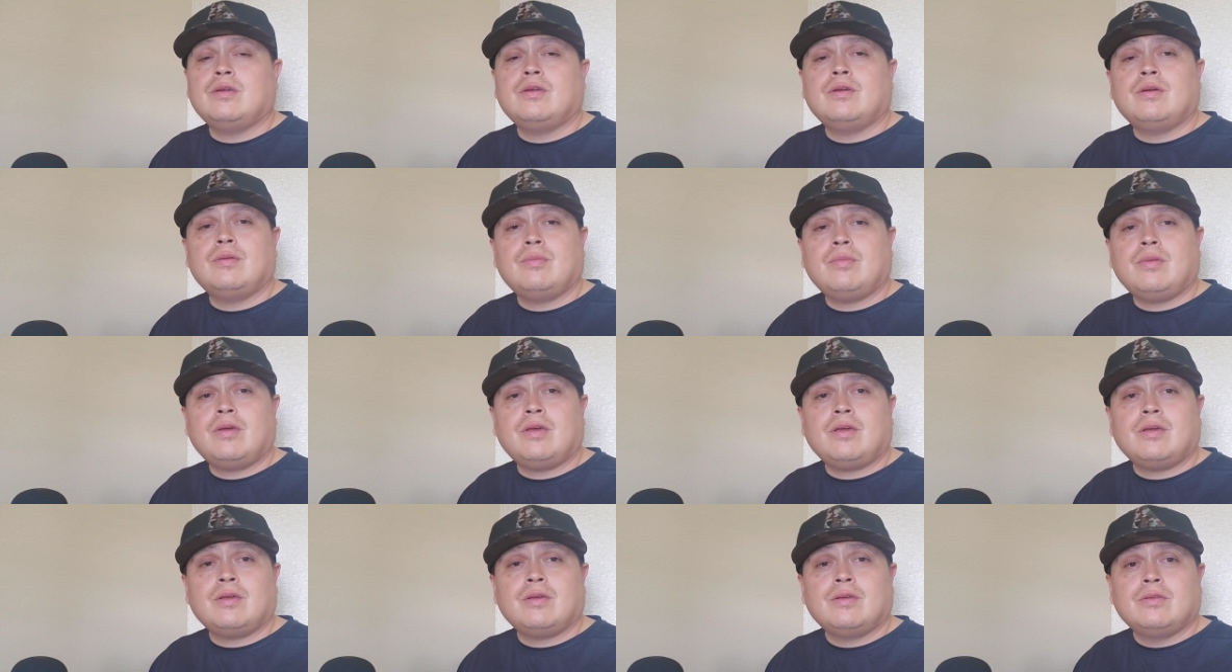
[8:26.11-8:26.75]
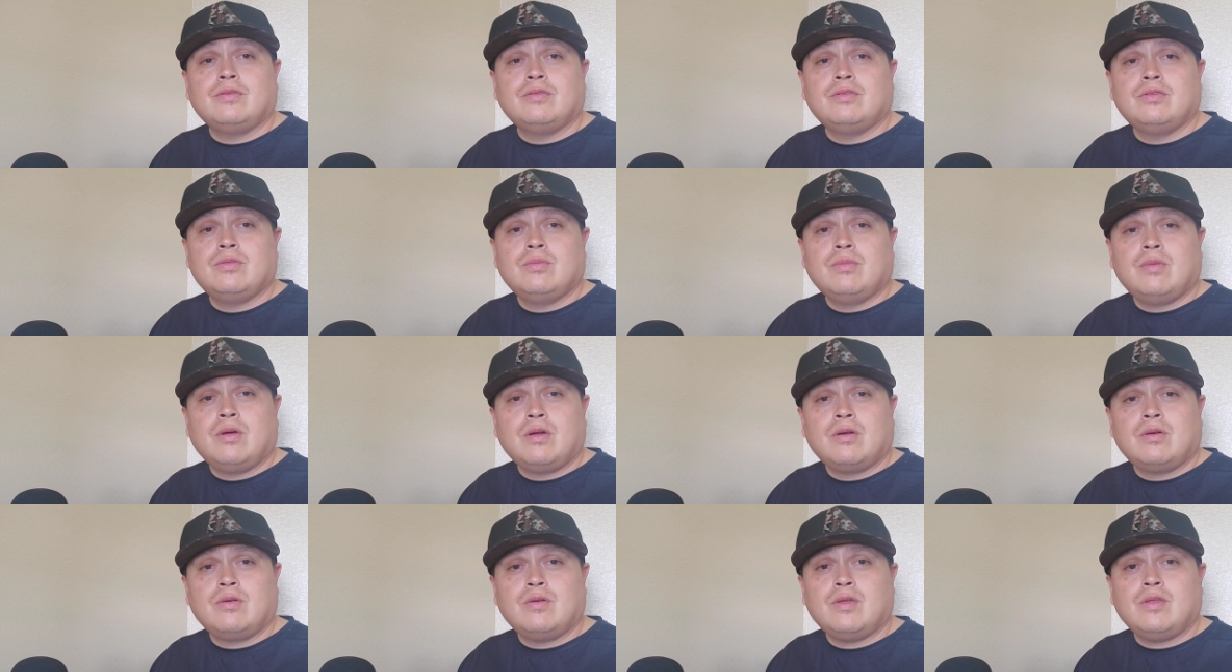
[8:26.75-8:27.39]
come back
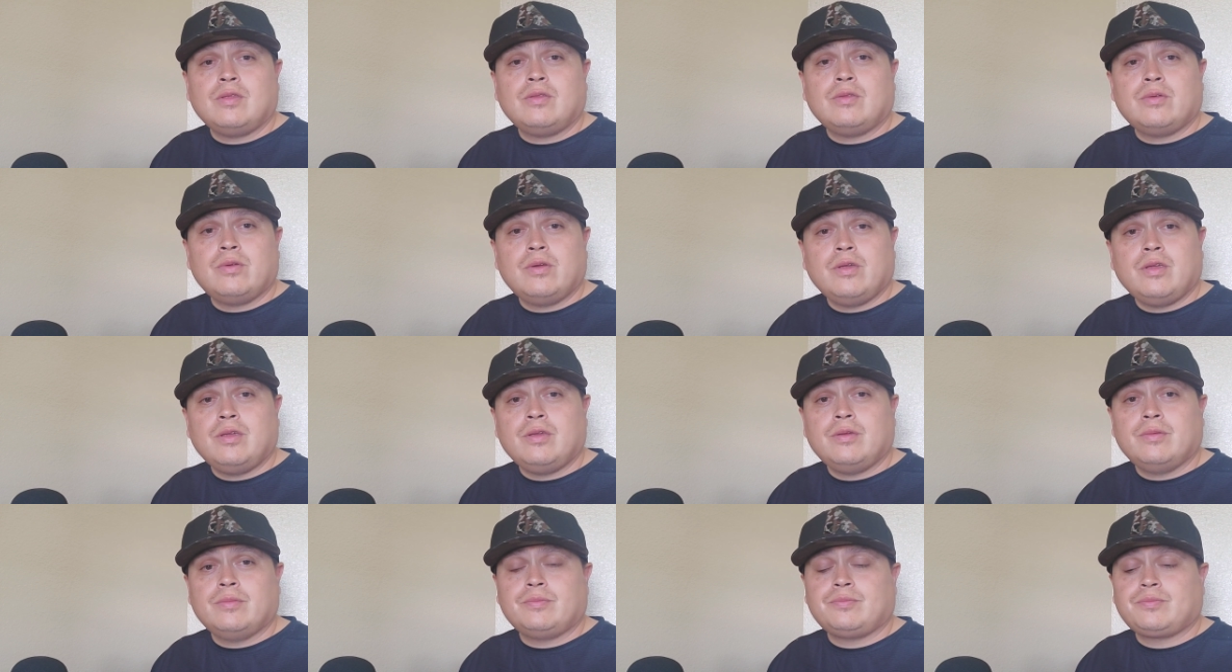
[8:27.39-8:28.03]
tomorrow at 3.